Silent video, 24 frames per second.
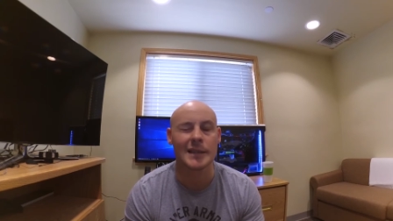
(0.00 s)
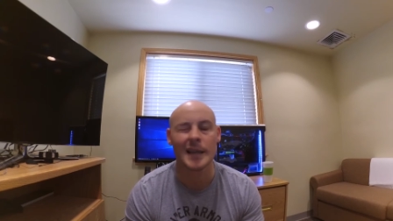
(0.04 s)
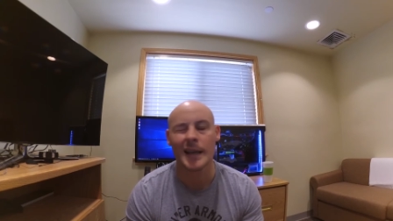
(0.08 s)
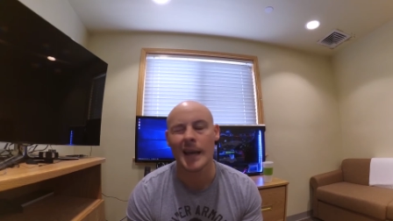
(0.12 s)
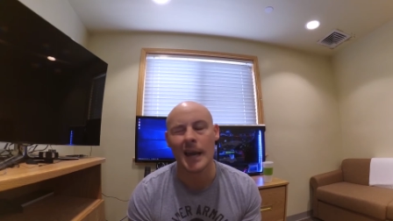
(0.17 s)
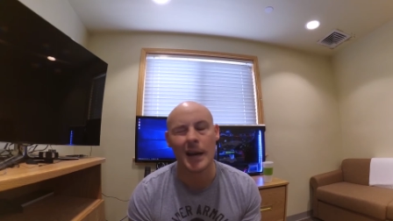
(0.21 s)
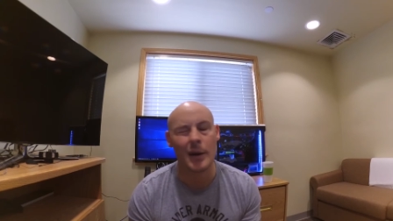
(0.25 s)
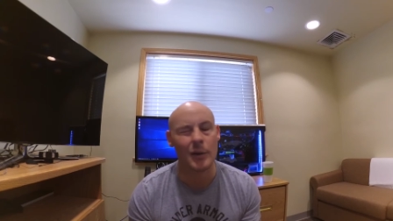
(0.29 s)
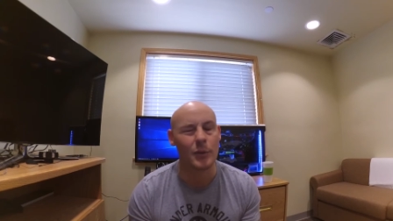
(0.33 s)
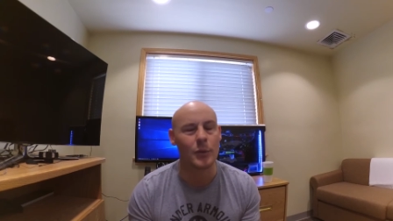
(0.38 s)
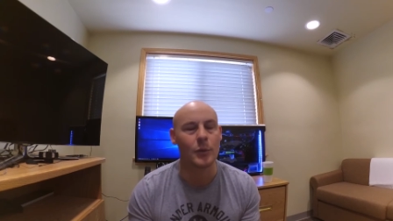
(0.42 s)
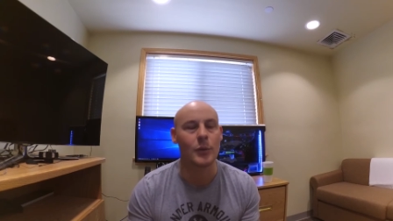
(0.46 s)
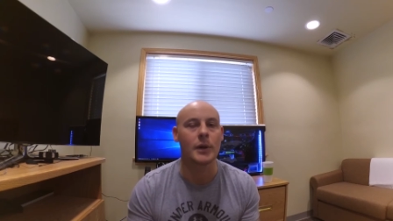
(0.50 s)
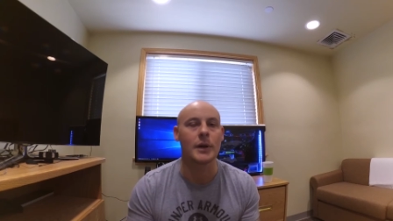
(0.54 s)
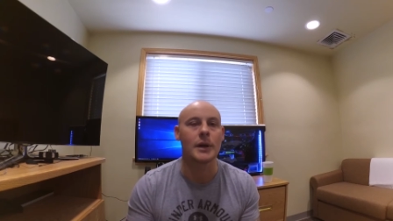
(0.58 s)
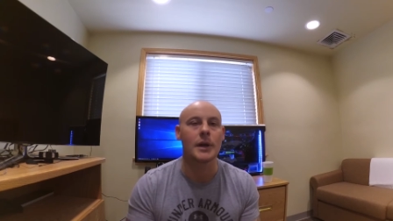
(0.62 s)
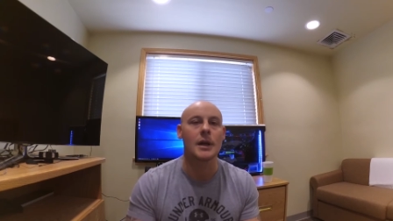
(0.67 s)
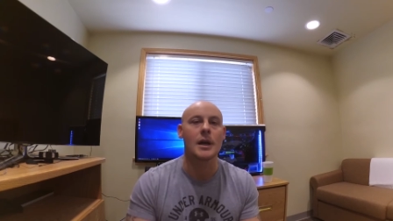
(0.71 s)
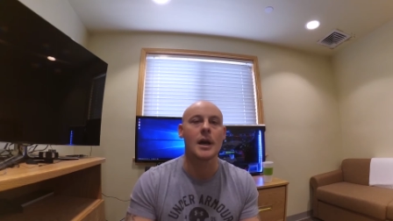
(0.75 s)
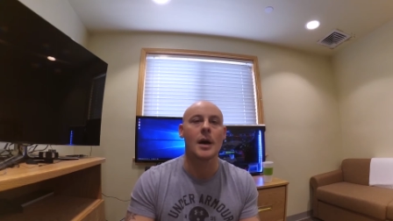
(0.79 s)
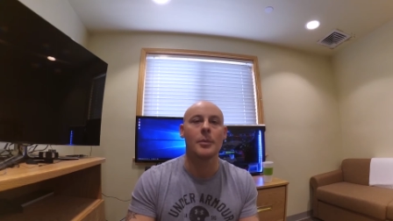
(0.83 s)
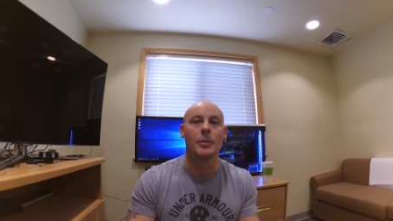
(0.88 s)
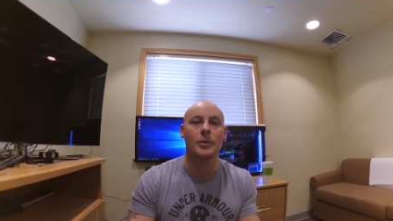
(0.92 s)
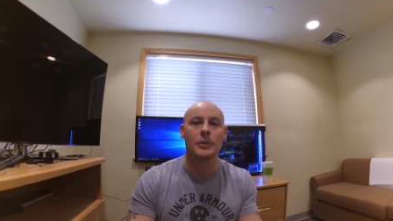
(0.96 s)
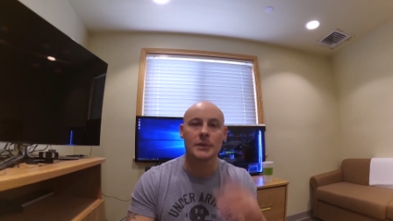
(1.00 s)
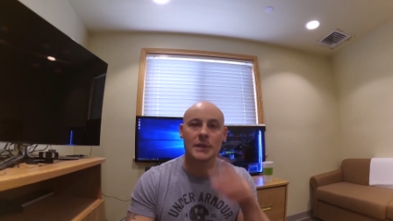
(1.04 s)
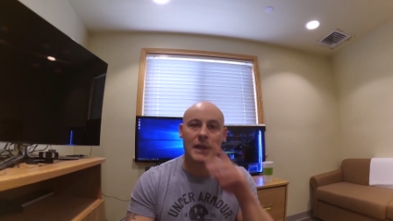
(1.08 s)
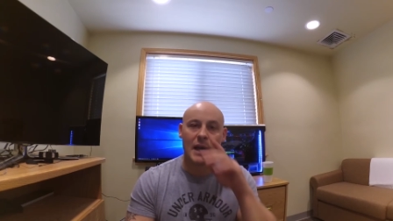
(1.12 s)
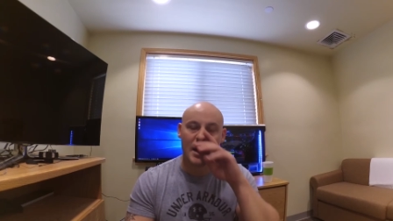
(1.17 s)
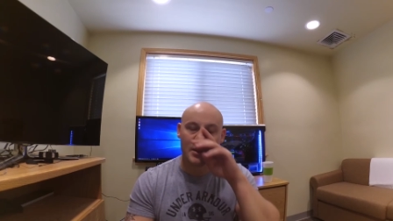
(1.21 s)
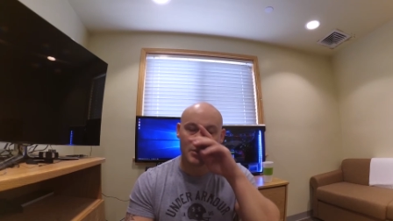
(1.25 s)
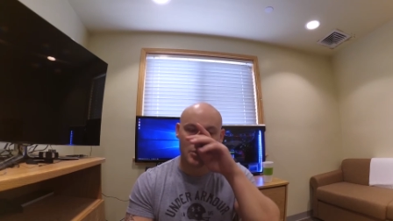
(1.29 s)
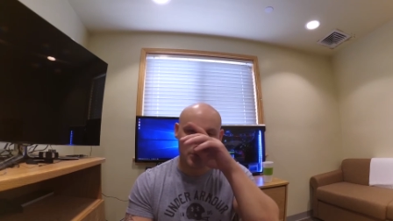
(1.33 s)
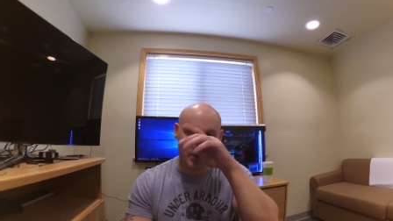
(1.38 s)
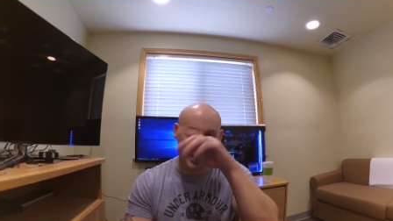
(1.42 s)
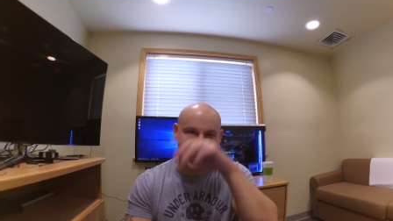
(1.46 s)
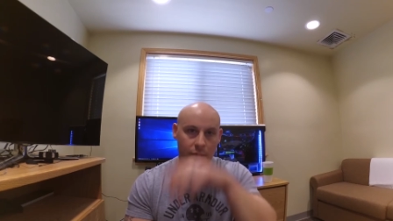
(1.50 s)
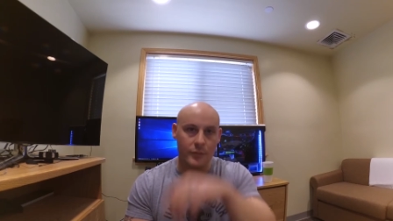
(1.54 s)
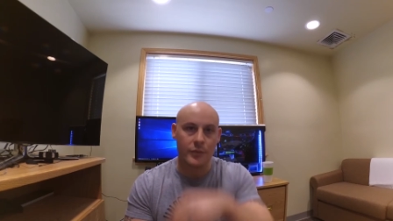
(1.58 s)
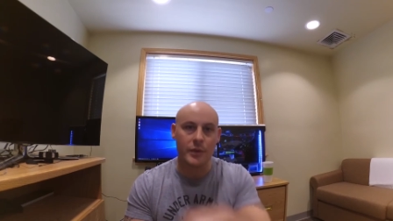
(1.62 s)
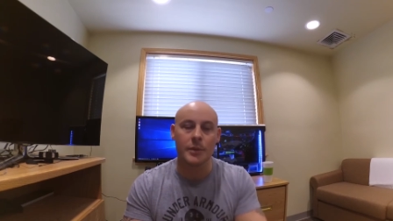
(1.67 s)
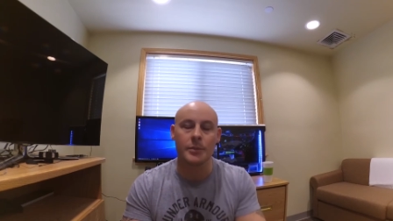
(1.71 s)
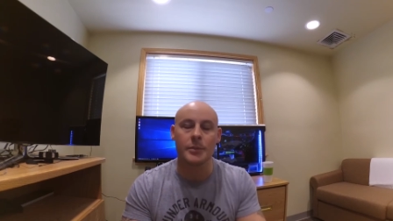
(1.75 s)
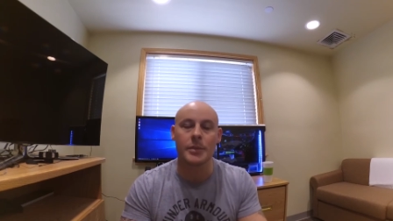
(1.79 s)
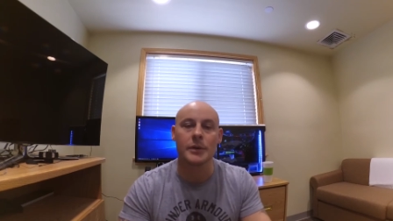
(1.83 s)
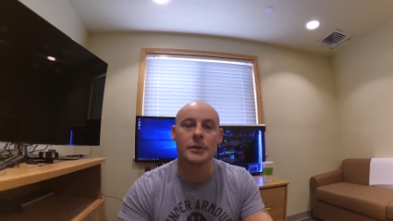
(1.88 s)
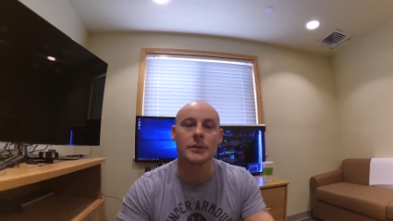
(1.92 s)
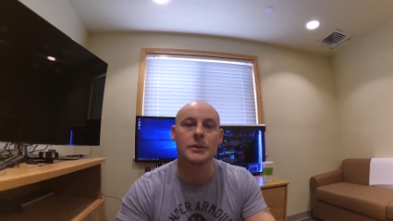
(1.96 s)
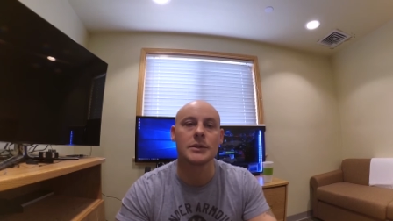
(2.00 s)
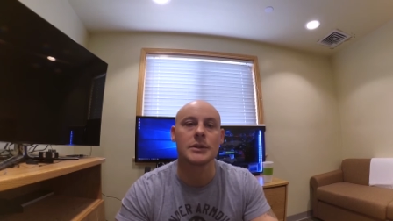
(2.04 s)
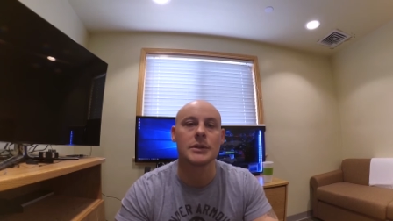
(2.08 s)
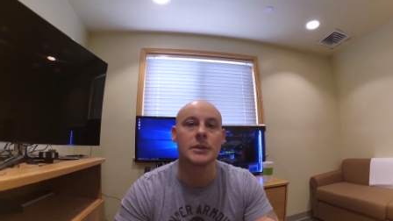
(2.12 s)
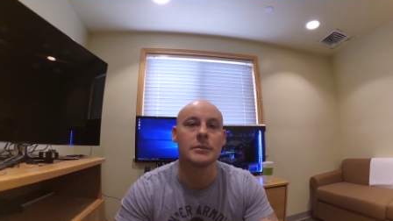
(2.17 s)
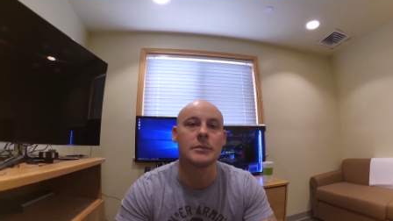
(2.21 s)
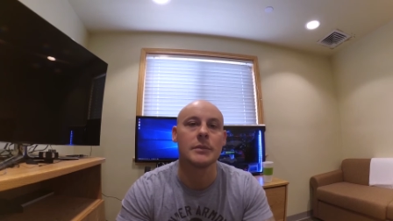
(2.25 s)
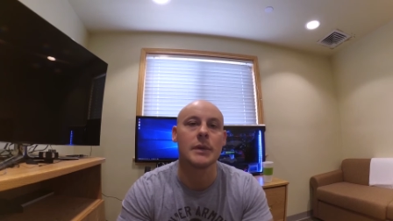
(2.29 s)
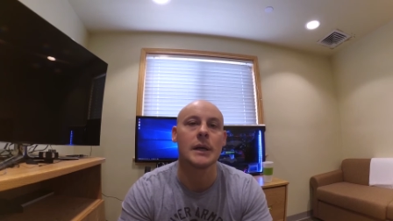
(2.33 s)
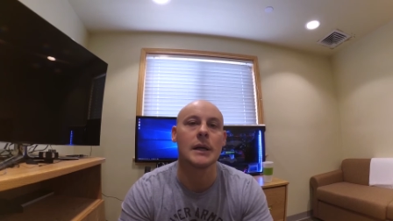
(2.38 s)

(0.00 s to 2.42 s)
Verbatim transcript: I got to work a couple times when I rebuilt some